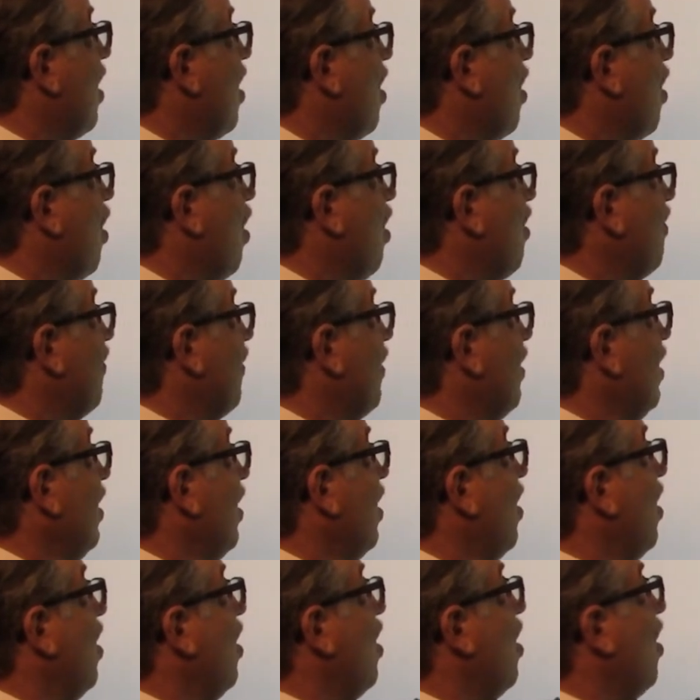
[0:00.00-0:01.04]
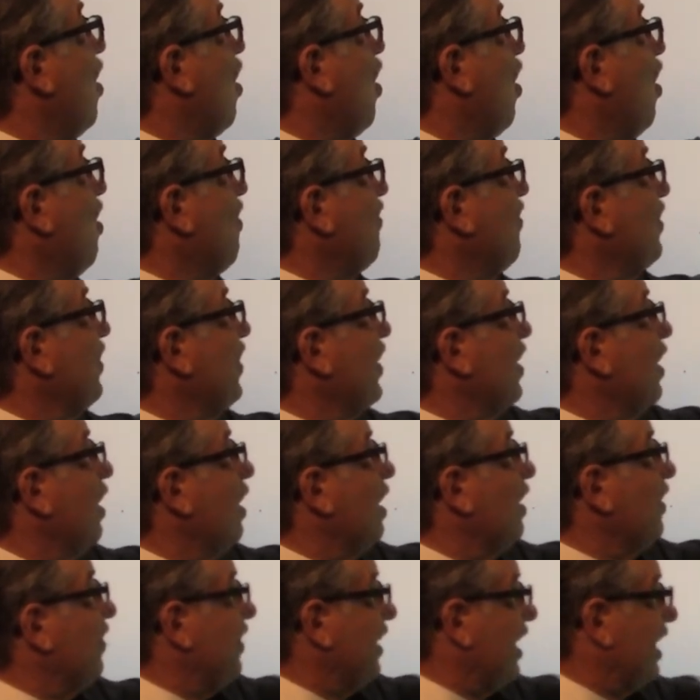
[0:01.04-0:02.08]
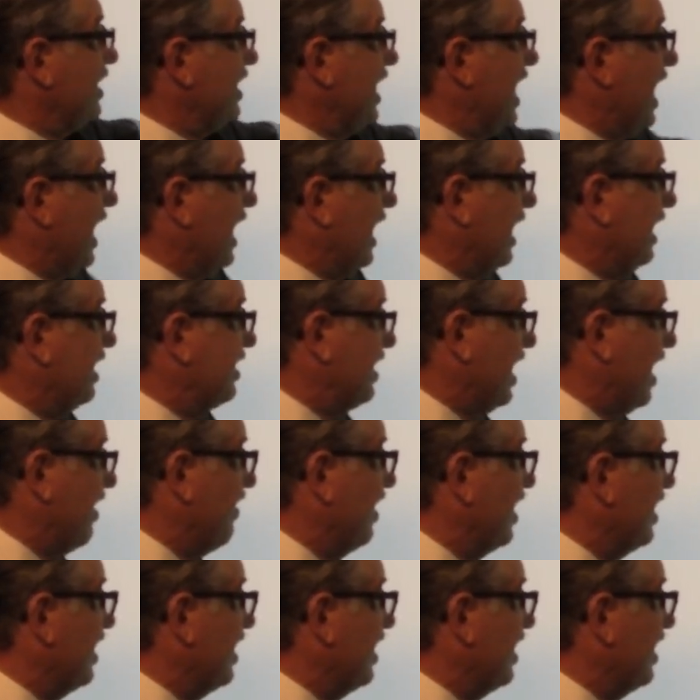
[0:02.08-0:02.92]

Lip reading: Over the earth, exactly 7